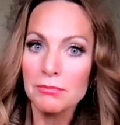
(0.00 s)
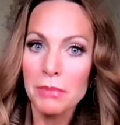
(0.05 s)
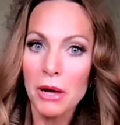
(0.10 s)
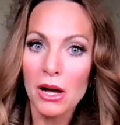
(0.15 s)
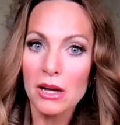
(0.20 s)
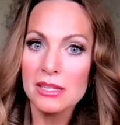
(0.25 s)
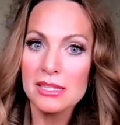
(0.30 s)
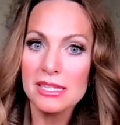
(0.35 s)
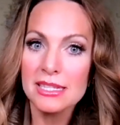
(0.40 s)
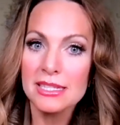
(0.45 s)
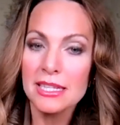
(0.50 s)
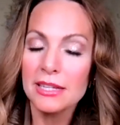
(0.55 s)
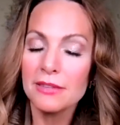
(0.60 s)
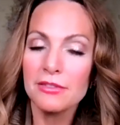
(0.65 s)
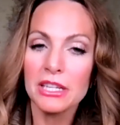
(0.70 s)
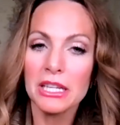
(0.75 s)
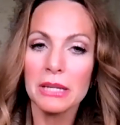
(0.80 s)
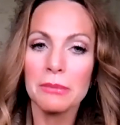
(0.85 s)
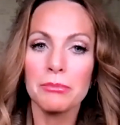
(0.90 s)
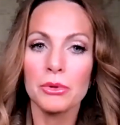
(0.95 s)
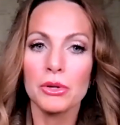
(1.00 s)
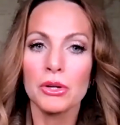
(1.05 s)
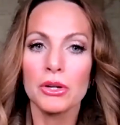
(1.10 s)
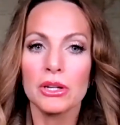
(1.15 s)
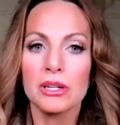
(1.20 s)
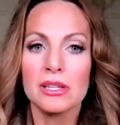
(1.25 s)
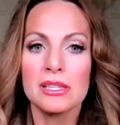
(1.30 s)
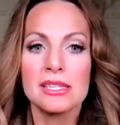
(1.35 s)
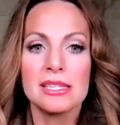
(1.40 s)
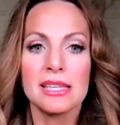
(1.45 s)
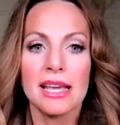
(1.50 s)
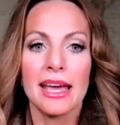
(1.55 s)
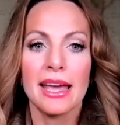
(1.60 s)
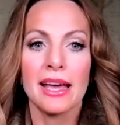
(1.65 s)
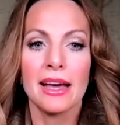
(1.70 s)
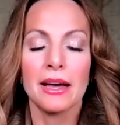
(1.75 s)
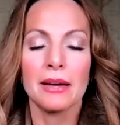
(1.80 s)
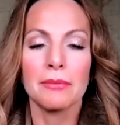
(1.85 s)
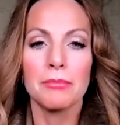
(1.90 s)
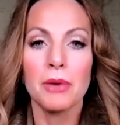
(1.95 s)
positivity books
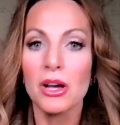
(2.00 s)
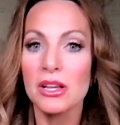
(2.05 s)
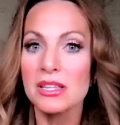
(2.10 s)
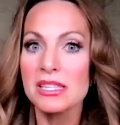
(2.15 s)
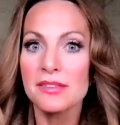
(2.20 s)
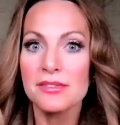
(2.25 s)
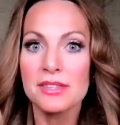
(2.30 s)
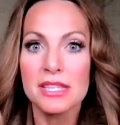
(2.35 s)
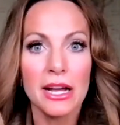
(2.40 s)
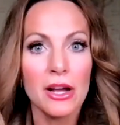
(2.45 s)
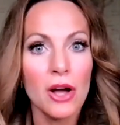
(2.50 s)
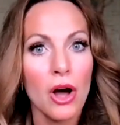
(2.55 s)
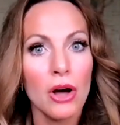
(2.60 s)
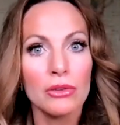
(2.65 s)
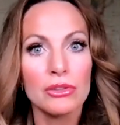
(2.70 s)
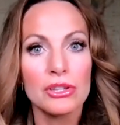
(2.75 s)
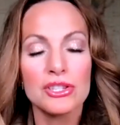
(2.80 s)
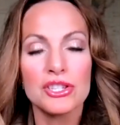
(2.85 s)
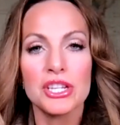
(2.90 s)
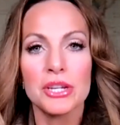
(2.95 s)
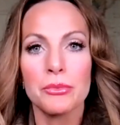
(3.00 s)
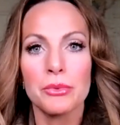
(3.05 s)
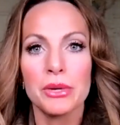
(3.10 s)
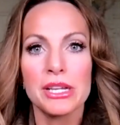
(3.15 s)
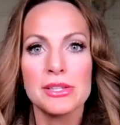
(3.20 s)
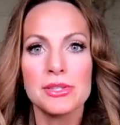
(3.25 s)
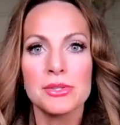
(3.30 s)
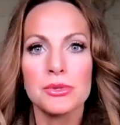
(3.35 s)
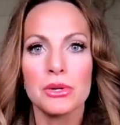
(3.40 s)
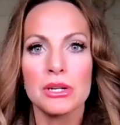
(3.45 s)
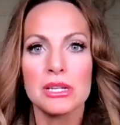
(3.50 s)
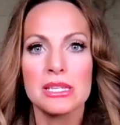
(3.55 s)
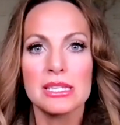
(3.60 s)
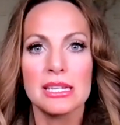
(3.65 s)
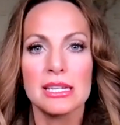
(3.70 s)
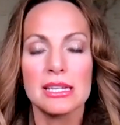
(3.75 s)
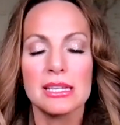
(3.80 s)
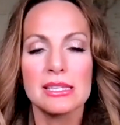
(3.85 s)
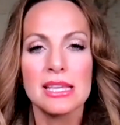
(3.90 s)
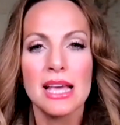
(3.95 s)
and positive psychology
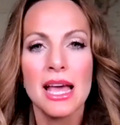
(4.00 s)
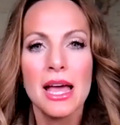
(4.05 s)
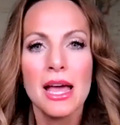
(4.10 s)
resources,